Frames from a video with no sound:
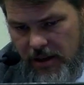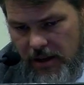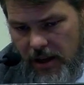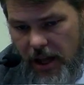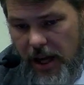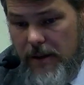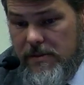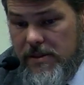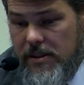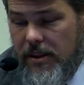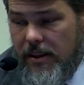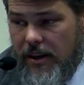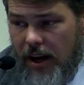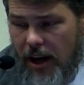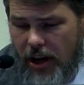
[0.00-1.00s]
Claims to
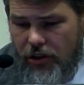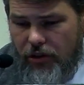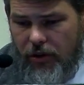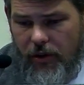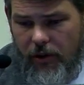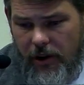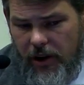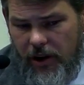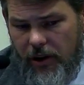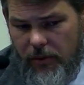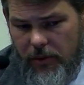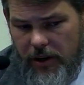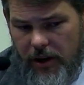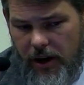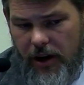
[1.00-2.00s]
the contrary are
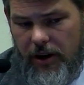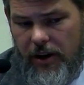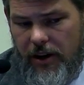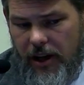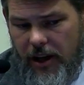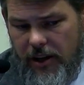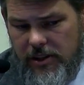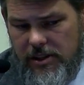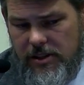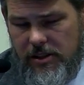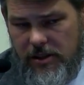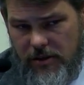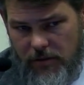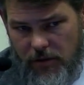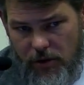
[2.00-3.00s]
regarded
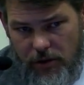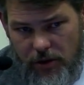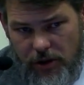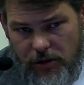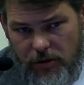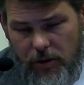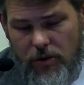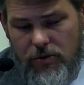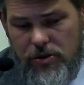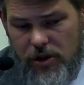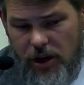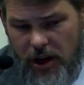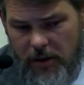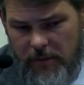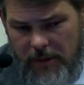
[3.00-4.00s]
as quote-unquote
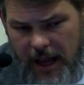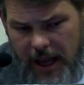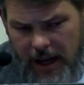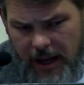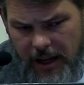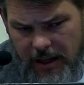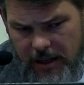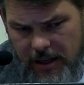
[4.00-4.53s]
dogmatic